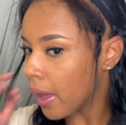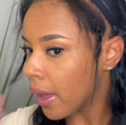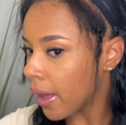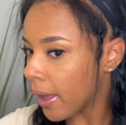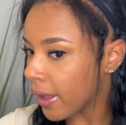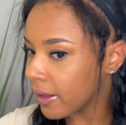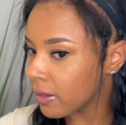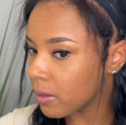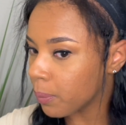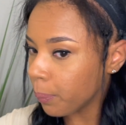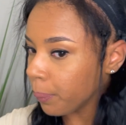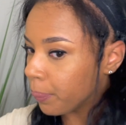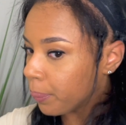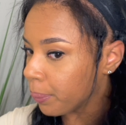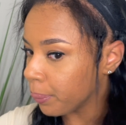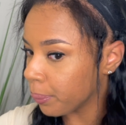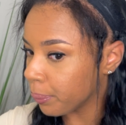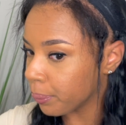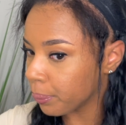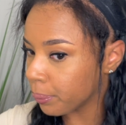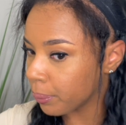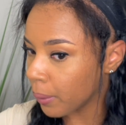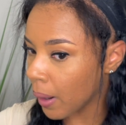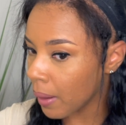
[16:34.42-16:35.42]
it's
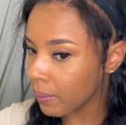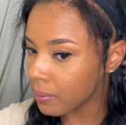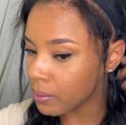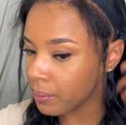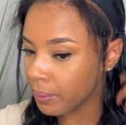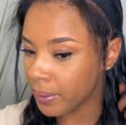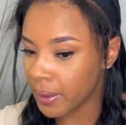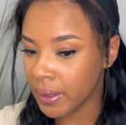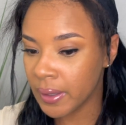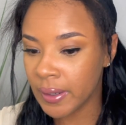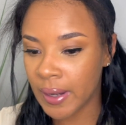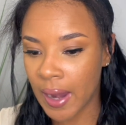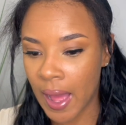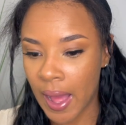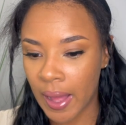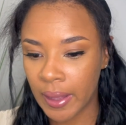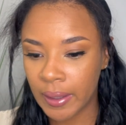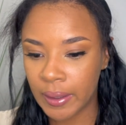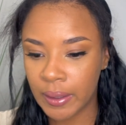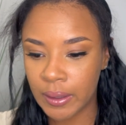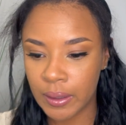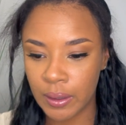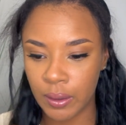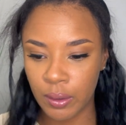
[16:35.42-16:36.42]
probably
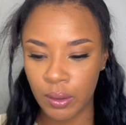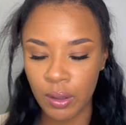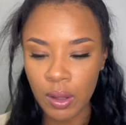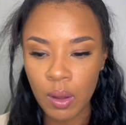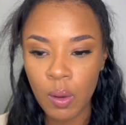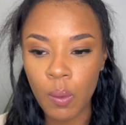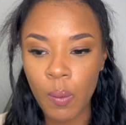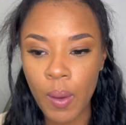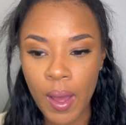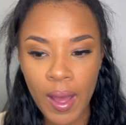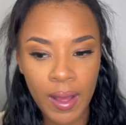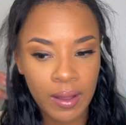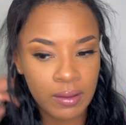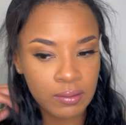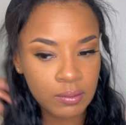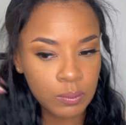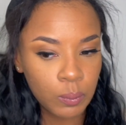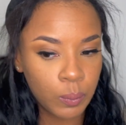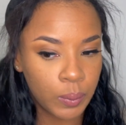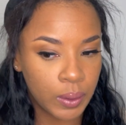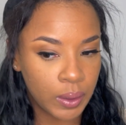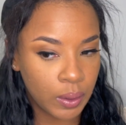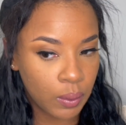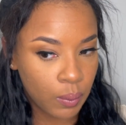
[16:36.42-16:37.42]
not gonna go as
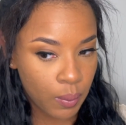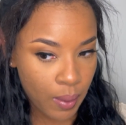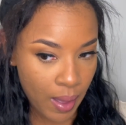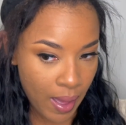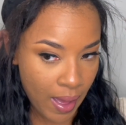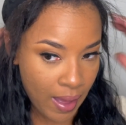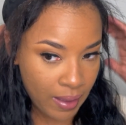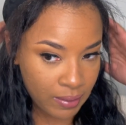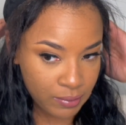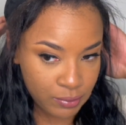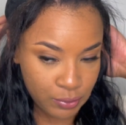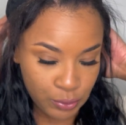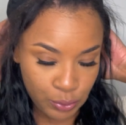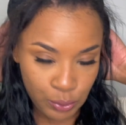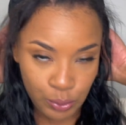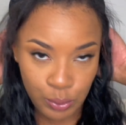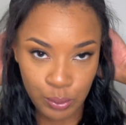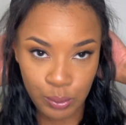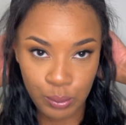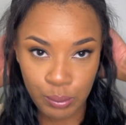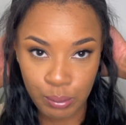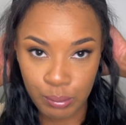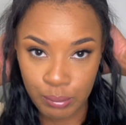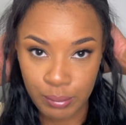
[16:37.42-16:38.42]
well as
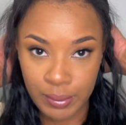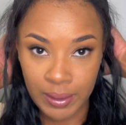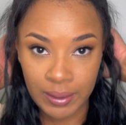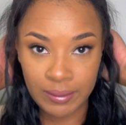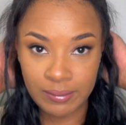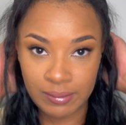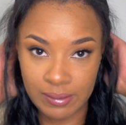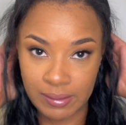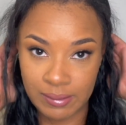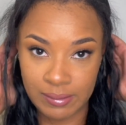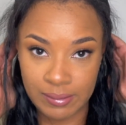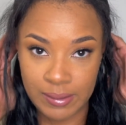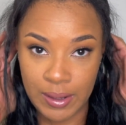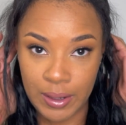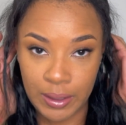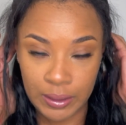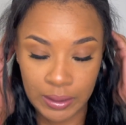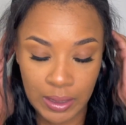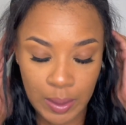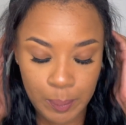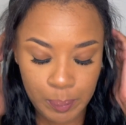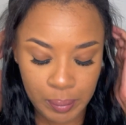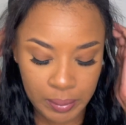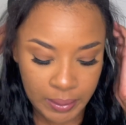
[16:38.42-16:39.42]
you
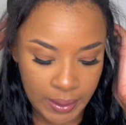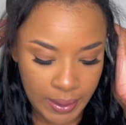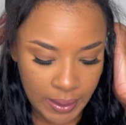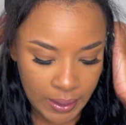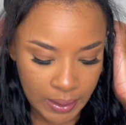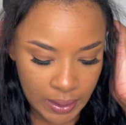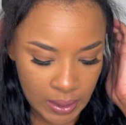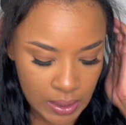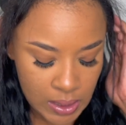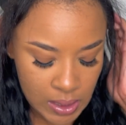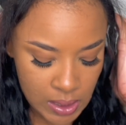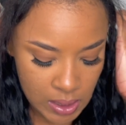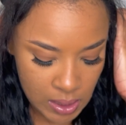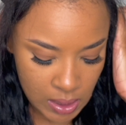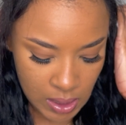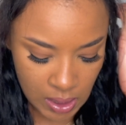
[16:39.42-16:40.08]
necessarily planned.